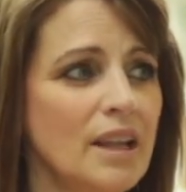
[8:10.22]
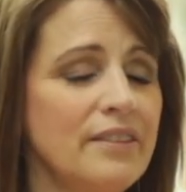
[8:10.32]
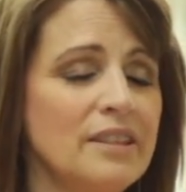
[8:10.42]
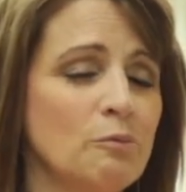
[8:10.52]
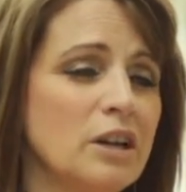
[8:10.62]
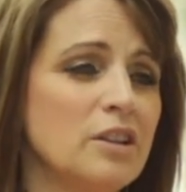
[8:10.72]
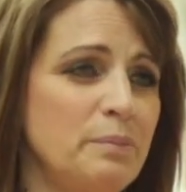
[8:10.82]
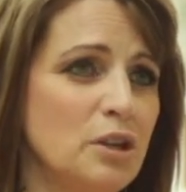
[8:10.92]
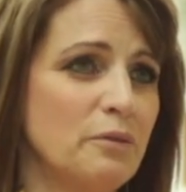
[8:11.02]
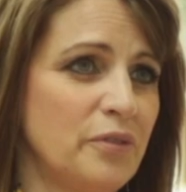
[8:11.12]
I think one of the
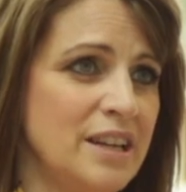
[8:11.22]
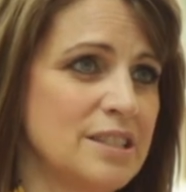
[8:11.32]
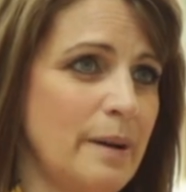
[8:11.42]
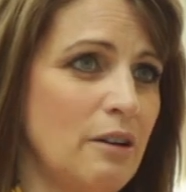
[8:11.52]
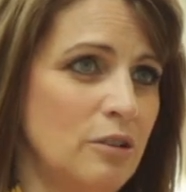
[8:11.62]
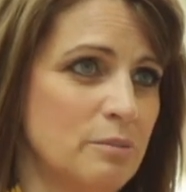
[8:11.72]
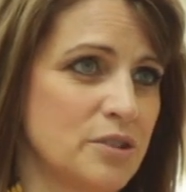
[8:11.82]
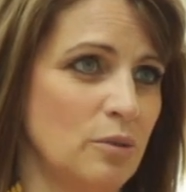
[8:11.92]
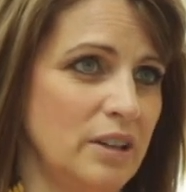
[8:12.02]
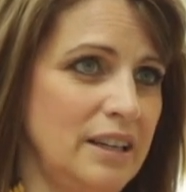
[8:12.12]
beautiful things about
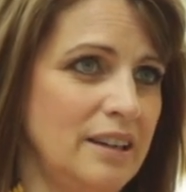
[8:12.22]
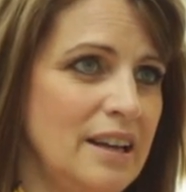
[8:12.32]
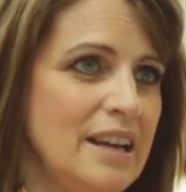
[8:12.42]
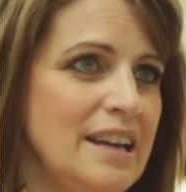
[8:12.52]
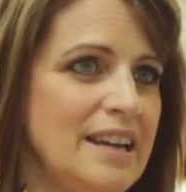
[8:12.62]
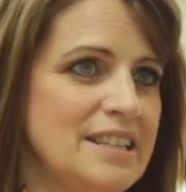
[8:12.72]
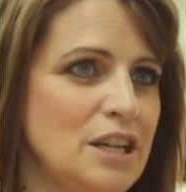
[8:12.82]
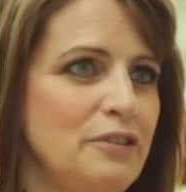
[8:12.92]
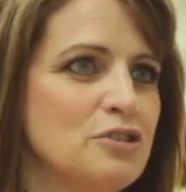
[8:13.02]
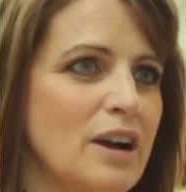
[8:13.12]
homeschooling is
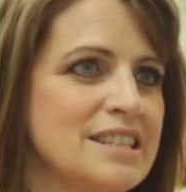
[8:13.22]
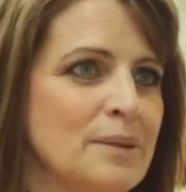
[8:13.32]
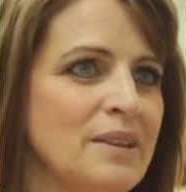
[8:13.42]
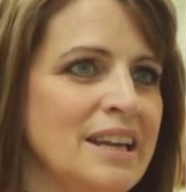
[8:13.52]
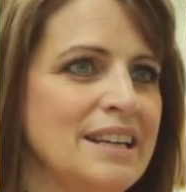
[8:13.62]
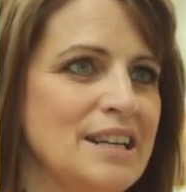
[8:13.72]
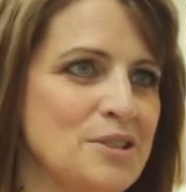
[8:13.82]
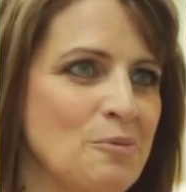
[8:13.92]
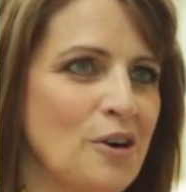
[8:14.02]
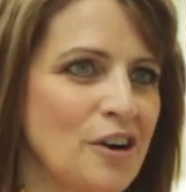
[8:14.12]
that if you try something and it
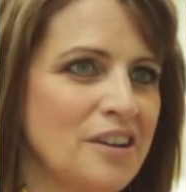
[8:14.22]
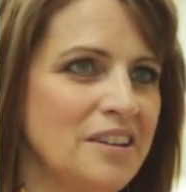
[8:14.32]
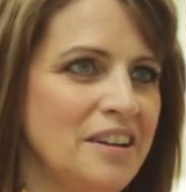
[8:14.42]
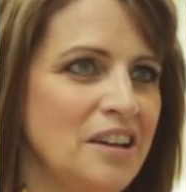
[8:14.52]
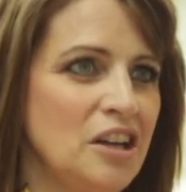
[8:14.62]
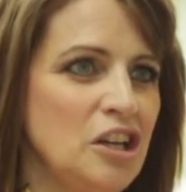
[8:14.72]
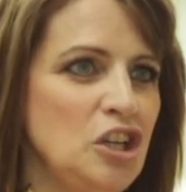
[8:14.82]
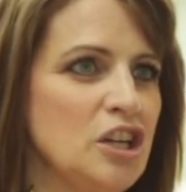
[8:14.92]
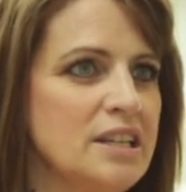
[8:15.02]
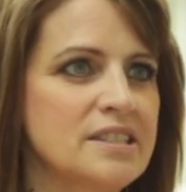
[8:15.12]
doesn't work,
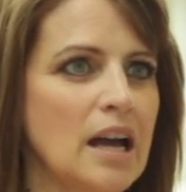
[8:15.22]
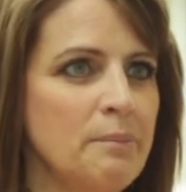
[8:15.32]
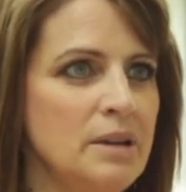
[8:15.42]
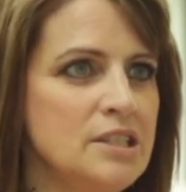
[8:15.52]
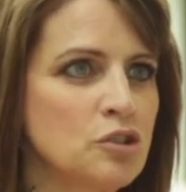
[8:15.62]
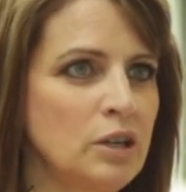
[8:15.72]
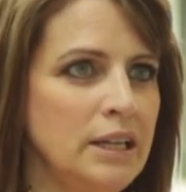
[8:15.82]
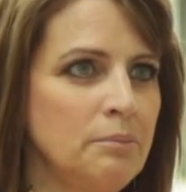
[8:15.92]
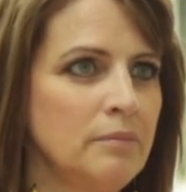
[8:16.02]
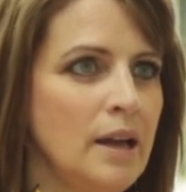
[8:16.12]
you can stop
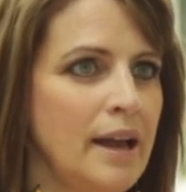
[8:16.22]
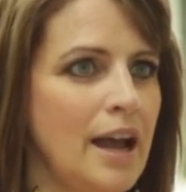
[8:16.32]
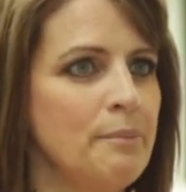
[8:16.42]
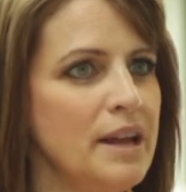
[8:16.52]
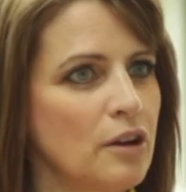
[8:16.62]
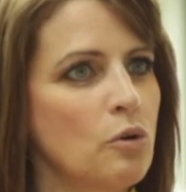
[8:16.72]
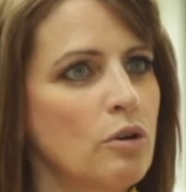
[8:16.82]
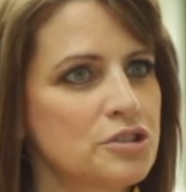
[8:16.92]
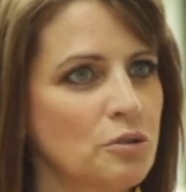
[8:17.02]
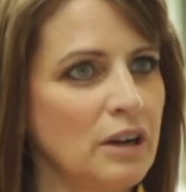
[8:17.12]
midstream sure. and make a
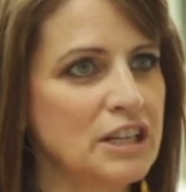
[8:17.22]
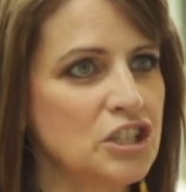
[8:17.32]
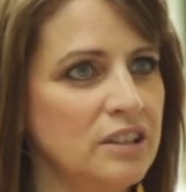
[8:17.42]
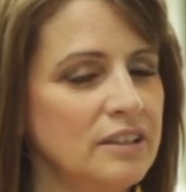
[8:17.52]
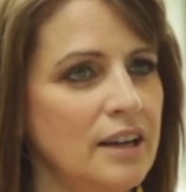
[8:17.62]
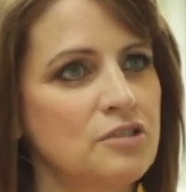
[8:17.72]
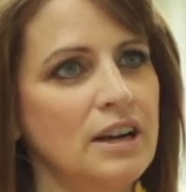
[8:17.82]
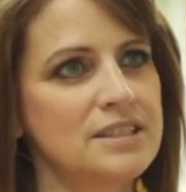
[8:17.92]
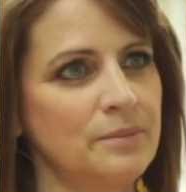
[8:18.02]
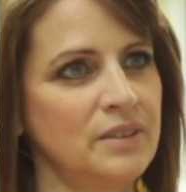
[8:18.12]
course correction and
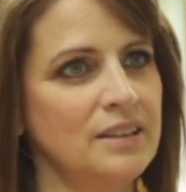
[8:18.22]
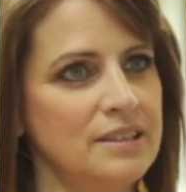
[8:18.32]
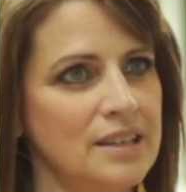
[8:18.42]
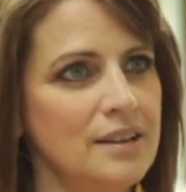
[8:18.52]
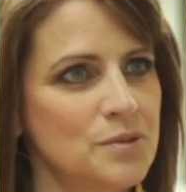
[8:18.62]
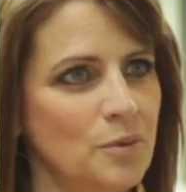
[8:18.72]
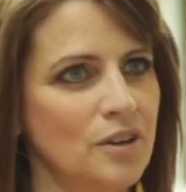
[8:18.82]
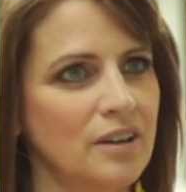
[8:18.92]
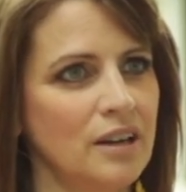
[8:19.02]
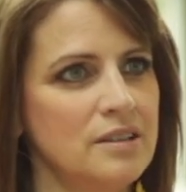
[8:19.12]
try something that does
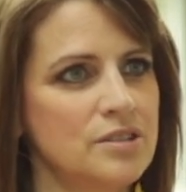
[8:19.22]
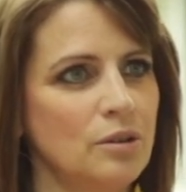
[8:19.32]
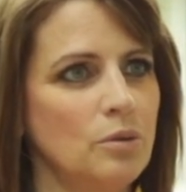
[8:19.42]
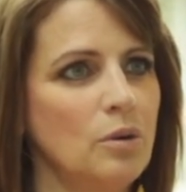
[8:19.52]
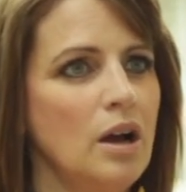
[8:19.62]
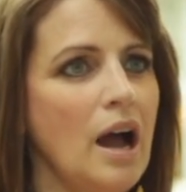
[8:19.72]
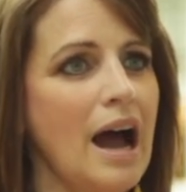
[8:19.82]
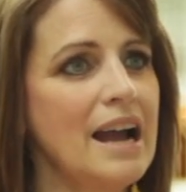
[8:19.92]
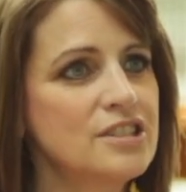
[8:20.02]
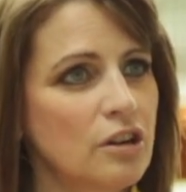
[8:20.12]
work. And so
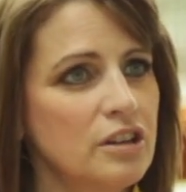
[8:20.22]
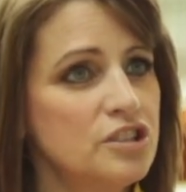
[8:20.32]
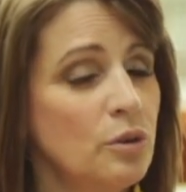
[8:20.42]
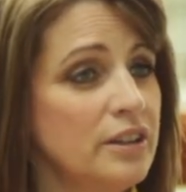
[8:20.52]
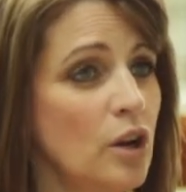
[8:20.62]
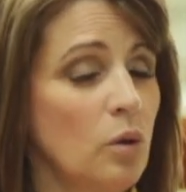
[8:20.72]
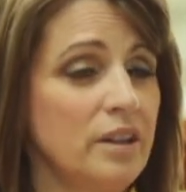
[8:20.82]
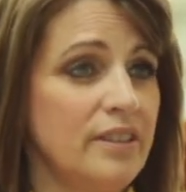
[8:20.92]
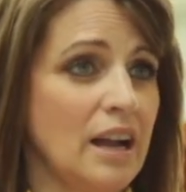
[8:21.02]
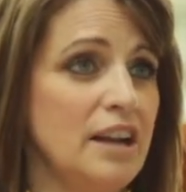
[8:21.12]
I started doing the
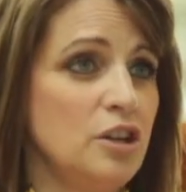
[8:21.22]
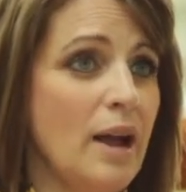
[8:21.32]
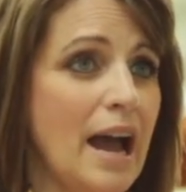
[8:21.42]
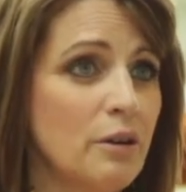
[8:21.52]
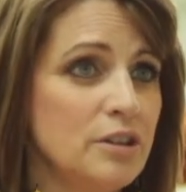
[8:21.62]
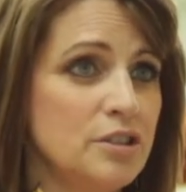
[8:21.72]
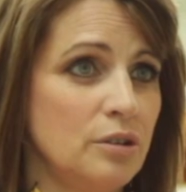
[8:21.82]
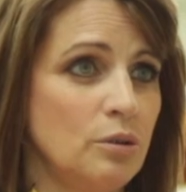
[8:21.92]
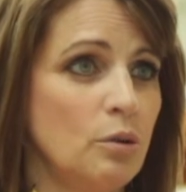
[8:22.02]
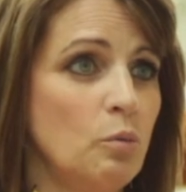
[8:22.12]
only thing I knew how to
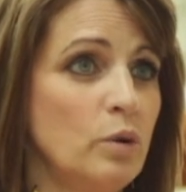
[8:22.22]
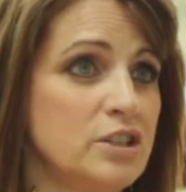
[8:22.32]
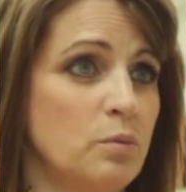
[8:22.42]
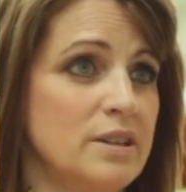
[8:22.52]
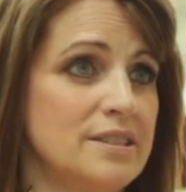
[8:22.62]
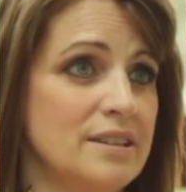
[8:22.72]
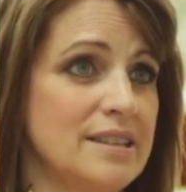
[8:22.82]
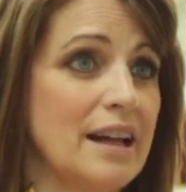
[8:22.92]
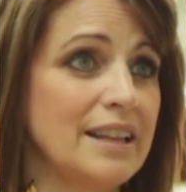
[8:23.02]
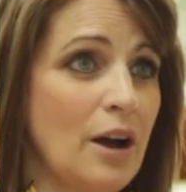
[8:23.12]
do, which was
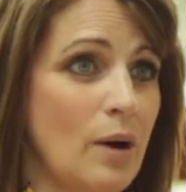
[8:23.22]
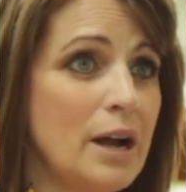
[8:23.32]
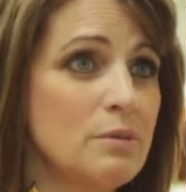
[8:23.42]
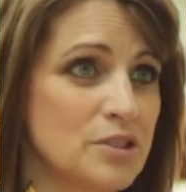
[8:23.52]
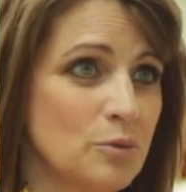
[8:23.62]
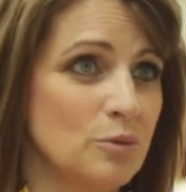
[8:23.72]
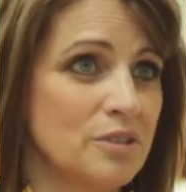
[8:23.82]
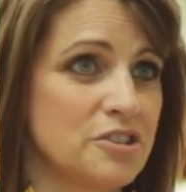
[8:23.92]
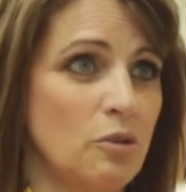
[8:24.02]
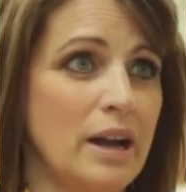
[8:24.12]
exactly how I was
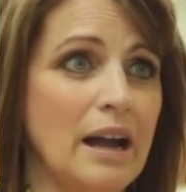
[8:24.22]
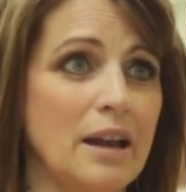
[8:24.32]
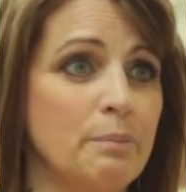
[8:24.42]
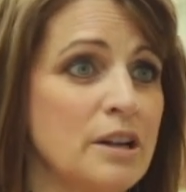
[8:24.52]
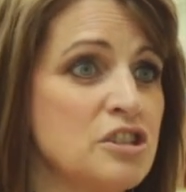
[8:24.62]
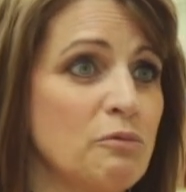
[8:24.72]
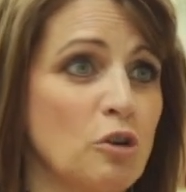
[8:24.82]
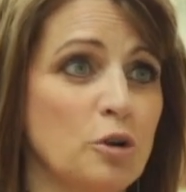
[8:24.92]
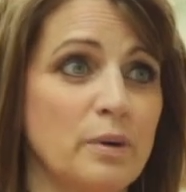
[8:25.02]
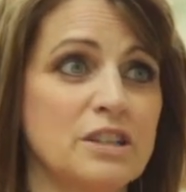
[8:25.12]
schooled. So I got a bunch of
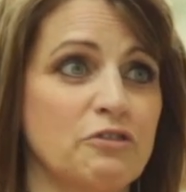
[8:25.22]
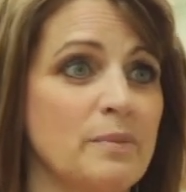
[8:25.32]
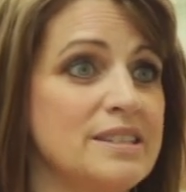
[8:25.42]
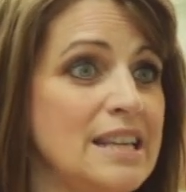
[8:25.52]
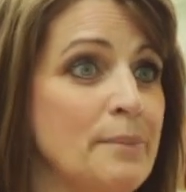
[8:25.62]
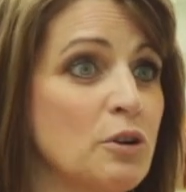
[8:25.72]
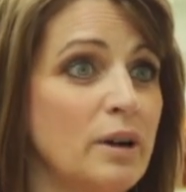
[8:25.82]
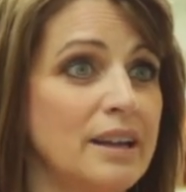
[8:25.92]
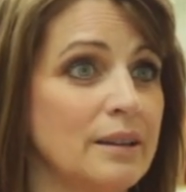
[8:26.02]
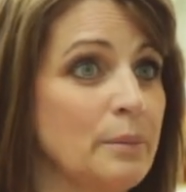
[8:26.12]
workbooks from the same
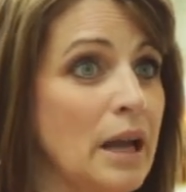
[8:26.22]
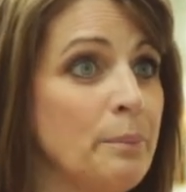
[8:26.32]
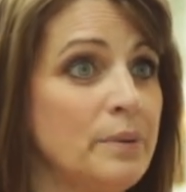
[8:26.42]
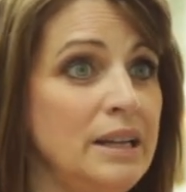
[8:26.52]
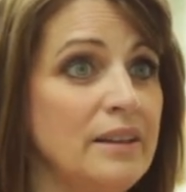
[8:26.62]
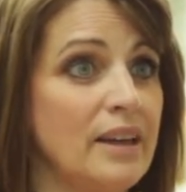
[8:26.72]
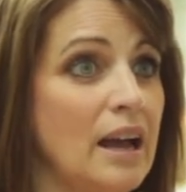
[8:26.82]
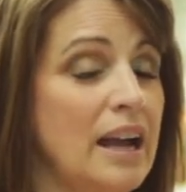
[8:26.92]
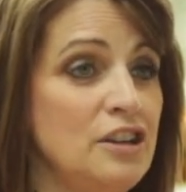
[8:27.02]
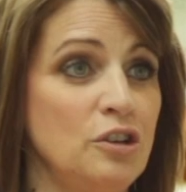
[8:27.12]
curriculum company
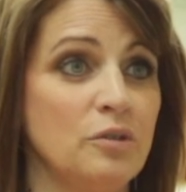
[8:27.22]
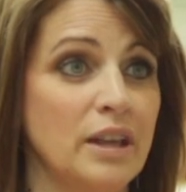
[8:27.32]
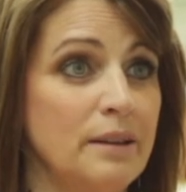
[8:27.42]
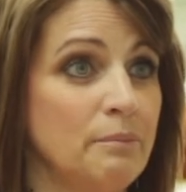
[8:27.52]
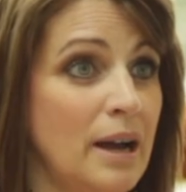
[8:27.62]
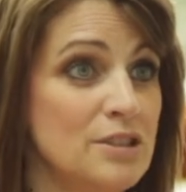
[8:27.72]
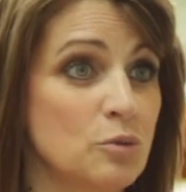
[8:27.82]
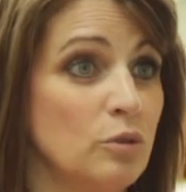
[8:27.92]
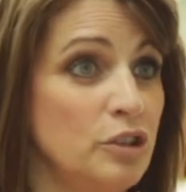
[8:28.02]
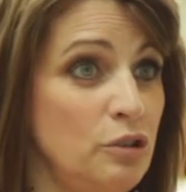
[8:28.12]
that I knew that my
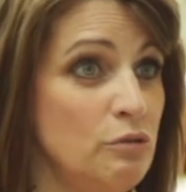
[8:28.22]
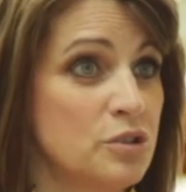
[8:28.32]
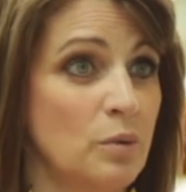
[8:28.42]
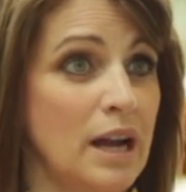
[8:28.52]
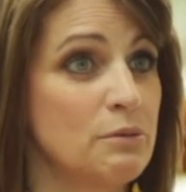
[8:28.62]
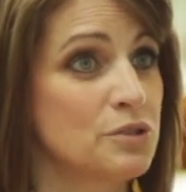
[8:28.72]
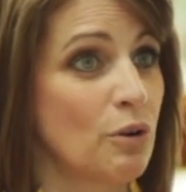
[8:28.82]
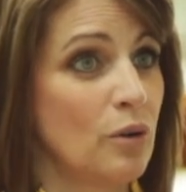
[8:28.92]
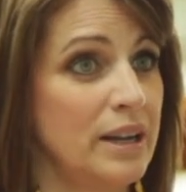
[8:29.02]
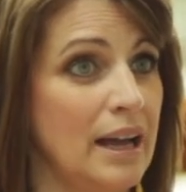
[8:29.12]
school used when I was
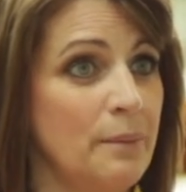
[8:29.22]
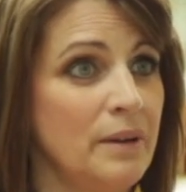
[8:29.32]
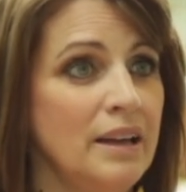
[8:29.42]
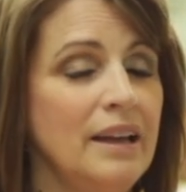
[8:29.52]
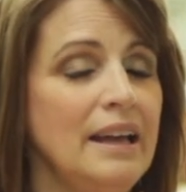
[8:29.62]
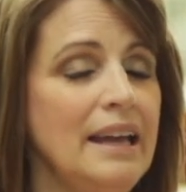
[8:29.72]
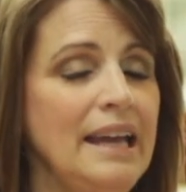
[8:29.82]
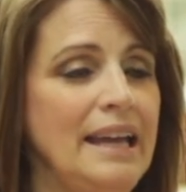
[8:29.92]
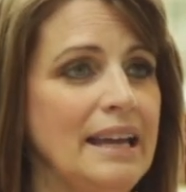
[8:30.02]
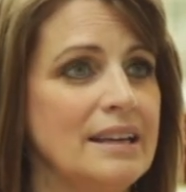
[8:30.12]
growing up
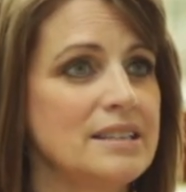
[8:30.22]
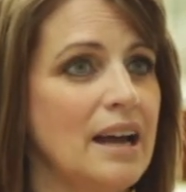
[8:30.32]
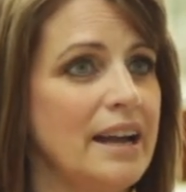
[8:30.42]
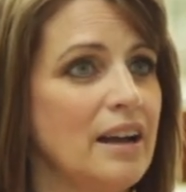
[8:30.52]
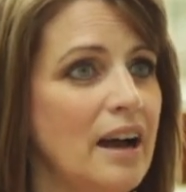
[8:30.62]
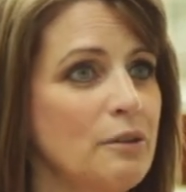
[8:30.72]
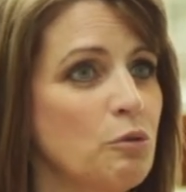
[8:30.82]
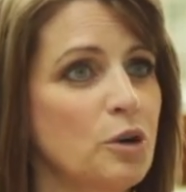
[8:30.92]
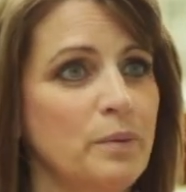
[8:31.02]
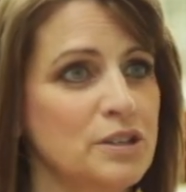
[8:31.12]
and I got
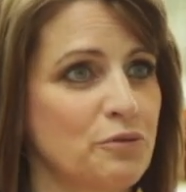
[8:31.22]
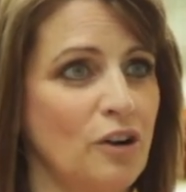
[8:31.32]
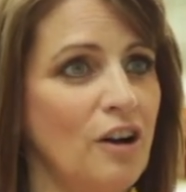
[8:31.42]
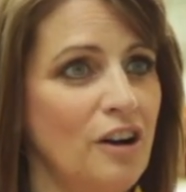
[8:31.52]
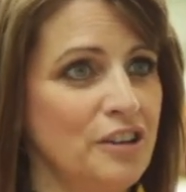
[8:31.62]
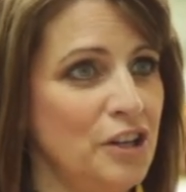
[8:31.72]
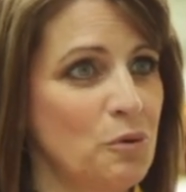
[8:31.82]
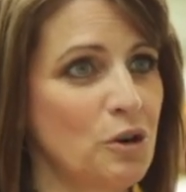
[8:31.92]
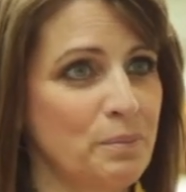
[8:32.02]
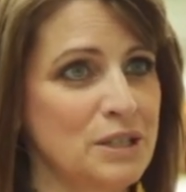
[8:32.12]
workbooks for all, you know,
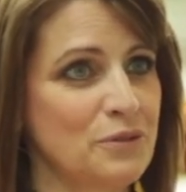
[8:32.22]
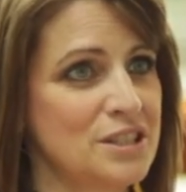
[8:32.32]
workbooks